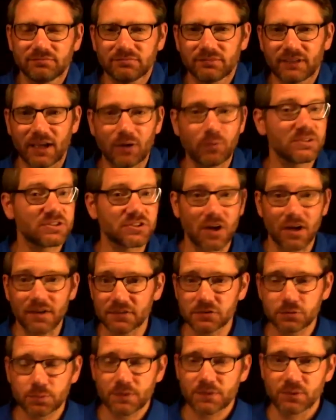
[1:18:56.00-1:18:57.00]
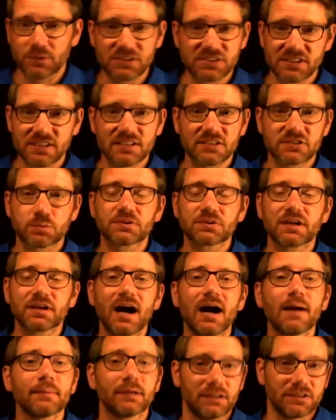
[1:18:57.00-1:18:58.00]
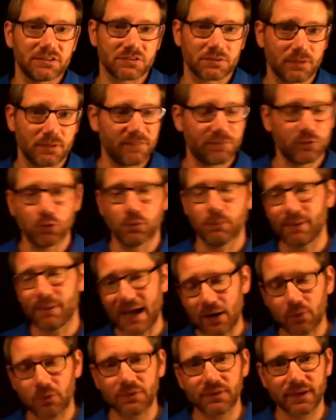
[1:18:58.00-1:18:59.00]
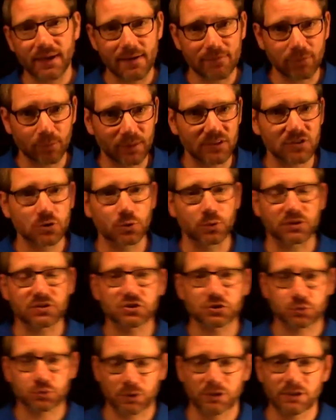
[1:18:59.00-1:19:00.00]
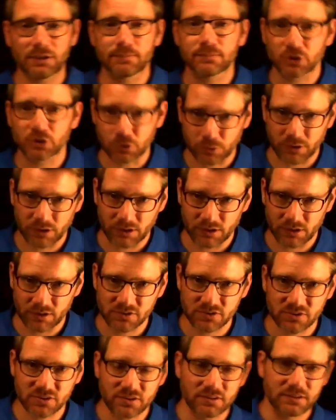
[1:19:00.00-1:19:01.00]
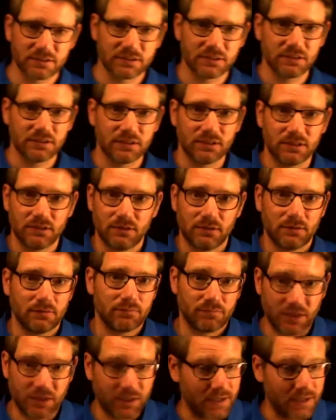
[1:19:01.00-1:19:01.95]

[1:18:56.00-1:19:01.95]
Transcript: Okay, we see this with communism. If you empower the government to extreme degrees, the